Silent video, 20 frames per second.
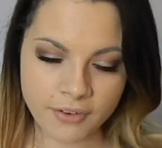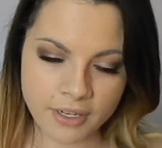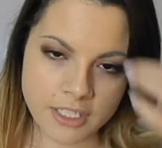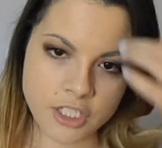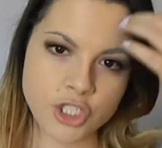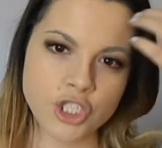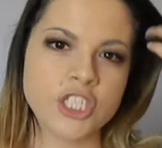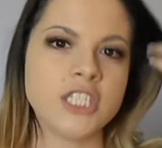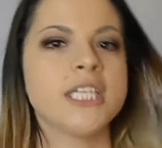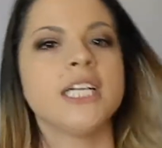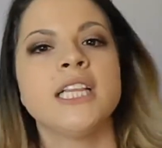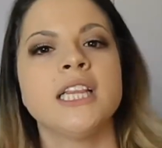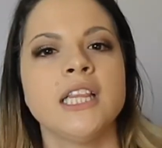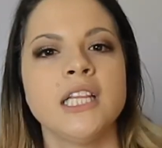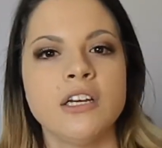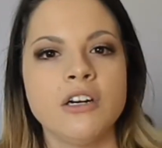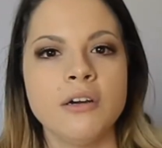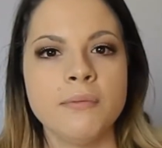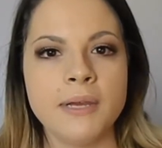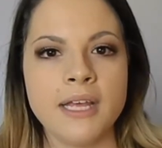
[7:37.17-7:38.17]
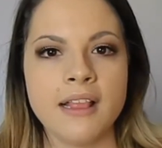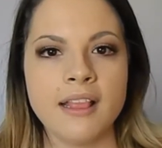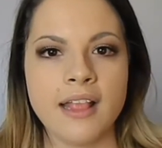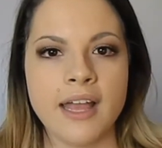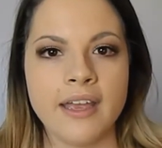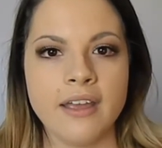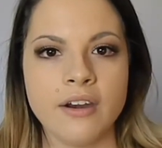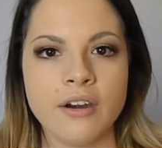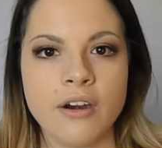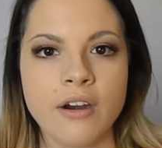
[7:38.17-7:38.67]
It's just a little bit
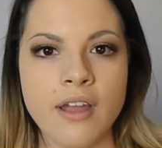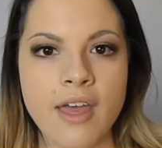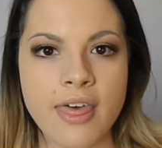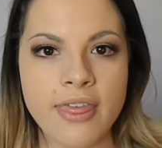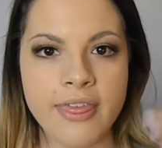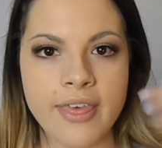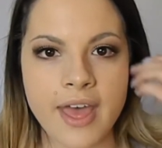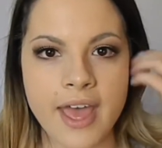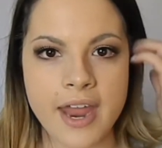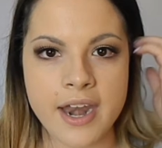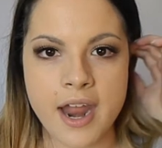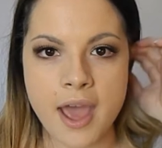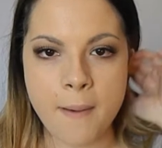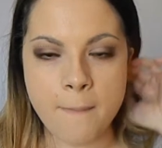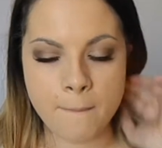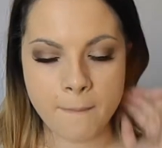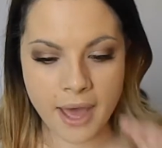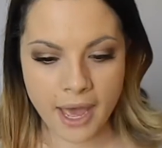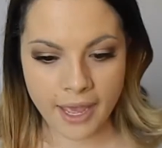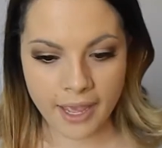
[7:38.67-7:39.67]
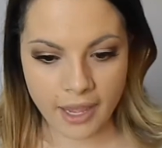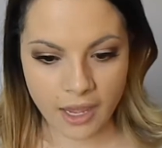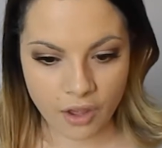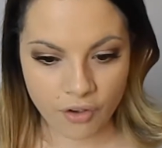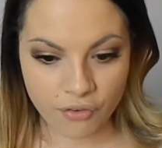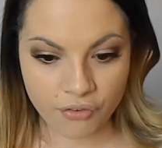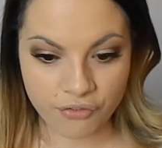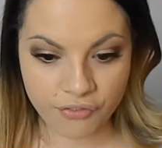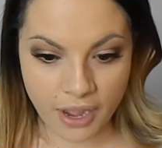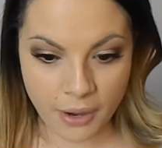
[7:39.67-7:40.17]
lighter than
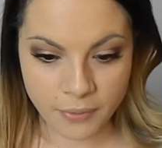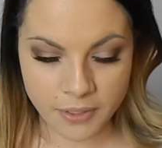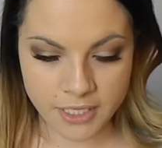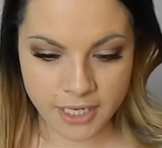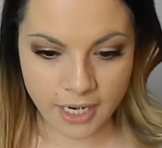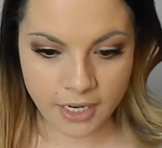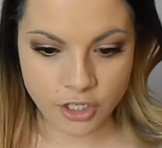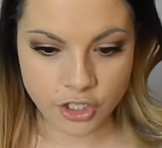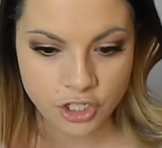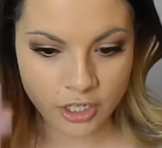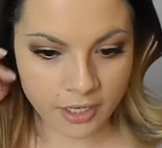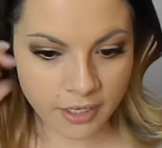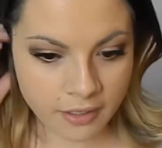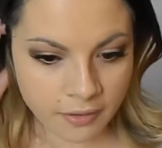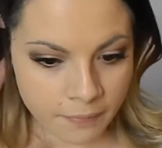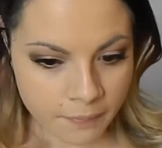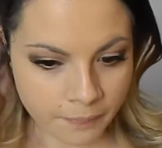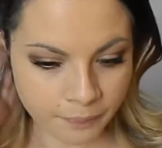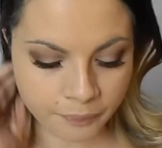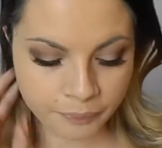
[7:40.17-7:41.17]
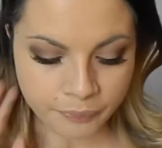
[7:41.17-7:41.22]
my foundation,